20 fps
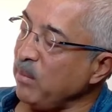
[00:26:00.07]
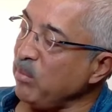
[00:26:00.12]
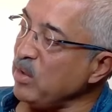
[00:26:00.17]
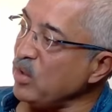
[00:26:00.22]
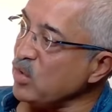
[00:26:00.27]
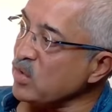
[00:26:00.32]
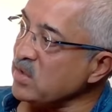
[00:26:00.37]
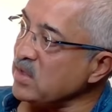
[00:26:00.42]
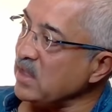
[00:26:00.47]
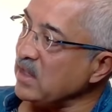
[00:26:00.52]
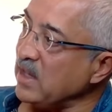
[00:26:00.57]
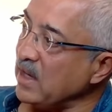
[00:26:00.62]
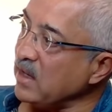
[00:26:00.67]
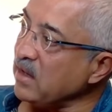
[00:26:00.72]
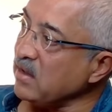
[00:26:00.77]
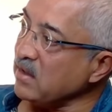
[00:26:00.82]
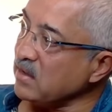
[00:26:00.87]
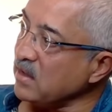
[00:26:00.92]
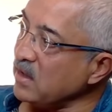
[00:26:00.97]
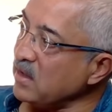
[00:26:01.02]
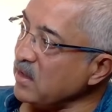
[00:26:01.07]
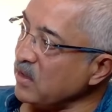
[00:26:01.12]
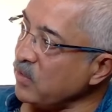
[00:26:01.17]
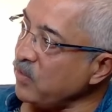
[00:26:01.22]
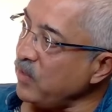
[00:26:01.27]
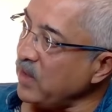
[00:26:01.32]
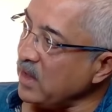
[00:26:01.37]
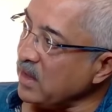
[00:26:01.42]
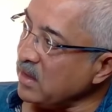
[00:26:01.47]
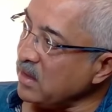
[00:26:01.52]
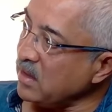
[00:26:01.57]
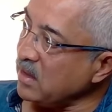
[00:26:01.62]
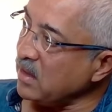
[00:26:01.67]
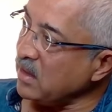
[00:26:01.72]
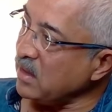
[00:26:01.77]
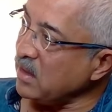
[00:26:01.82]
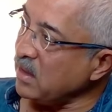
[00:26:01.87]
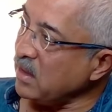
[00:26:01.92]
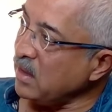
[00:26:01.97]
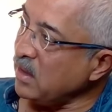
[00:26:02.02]
able to see the end result is faith.
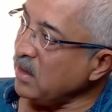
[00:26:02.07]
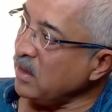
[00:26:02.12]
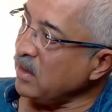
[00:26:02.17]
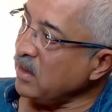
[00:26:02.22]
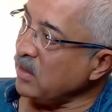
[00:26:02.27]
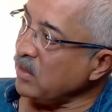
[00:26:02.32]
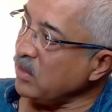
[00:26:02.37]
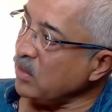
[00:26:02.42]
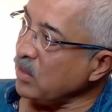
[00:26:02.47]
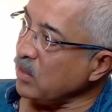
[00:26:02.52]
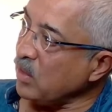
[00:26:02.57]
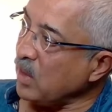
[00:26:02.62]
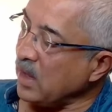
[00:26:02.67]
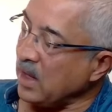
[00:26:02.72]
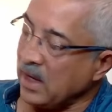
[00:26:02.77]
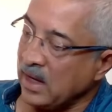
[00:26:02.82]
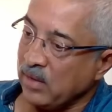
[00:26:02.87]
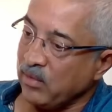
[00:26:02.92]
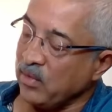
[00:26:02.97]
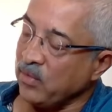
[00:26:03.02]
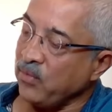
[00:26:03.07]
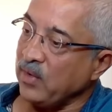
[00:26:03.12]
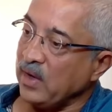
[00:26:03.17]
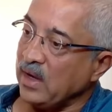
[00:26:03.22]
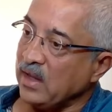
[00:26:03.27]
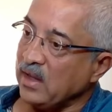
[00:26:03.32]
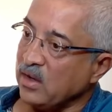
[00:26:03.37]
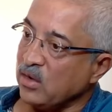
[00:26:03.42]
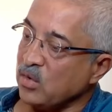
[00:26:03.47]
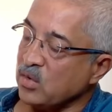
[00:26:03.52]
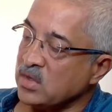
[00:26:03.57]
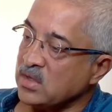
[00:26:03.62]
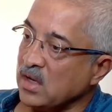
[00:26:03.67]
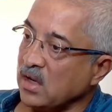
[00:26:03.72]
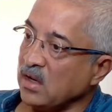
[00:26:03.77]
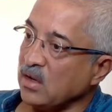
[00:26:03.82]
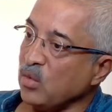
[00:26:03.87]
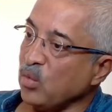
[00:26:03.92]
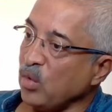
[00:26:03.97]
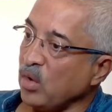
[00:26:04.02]
So I have a feeling that you
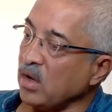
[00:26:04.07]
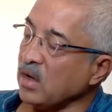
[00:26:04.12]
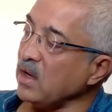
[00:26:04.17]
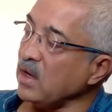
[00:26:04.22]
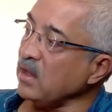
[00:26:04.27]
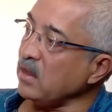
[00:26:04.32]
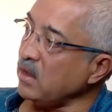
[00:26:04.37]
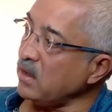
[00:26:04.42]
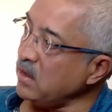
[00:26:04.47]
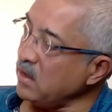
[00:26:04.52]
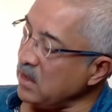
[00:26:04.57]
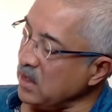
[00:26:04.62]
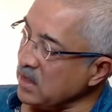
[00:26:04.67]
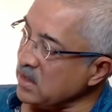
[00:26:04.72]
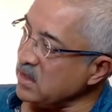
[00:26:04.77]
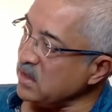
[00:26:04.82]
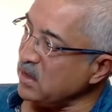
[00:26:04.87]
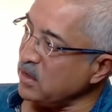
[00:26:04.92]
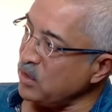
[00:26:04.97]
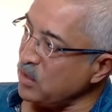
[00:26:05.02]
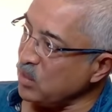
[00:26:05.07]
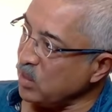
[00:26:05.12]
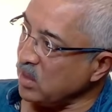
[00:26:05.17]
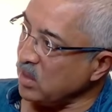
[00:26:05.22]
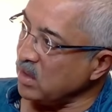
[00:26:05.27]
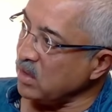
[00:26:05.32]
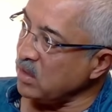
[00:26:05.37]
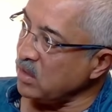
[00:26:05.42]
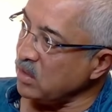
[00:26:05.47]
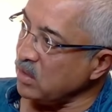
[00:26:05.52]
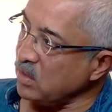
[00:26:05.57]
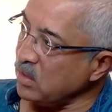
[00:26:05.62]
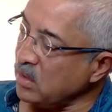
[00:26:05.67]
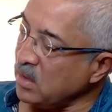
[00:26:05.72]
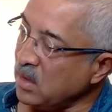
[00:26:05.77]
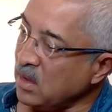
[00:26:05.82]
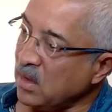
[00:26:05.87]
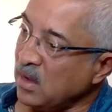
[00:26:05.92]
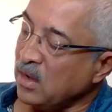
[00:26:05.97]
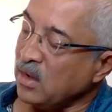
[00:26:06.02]
start walking in the direction that you want to,
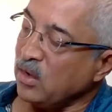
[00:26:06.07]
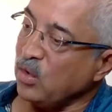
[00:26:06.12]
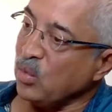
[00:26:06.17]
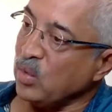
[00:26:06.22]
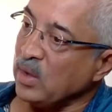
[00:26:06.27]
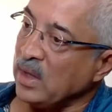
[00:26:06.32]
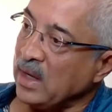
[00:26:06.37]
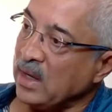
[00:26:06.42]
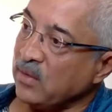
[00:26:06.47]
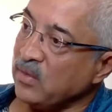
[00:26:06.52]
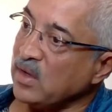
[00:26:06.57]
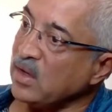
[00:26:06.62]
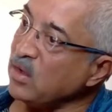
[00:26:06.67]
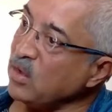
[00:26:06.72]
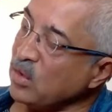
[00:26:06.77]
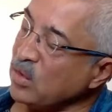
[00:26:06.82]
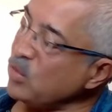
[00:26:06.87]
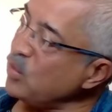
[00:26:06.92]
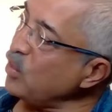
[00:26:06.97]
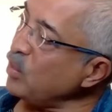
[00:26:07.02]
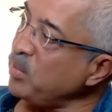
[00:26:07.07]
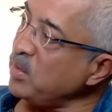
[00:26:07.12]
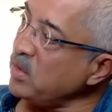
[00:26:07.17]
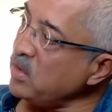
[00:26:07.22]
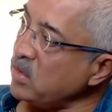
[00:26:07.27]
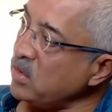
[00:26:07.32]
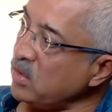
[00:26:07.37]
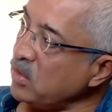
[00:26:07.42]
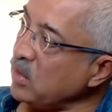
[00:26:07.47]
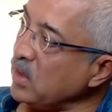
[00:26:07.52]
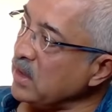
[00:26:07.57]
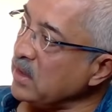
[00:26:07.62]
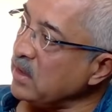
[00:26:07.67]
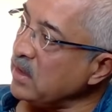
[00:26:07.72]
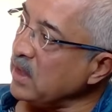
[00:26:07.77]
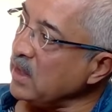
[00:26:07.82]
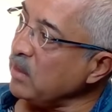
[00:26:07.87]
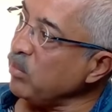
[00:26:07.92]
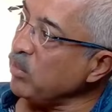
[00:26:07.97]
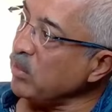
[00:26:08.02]
you will have the doors open to you at the
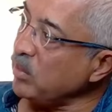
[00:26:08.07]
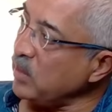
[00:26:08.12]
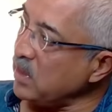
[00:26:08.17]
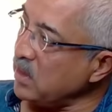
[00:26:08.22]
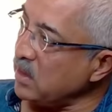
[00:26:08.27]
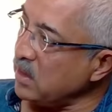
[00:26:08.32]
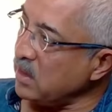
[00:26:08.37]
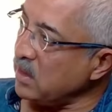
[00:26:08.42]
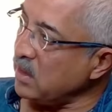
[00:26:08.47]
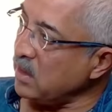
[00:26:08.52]
right moment.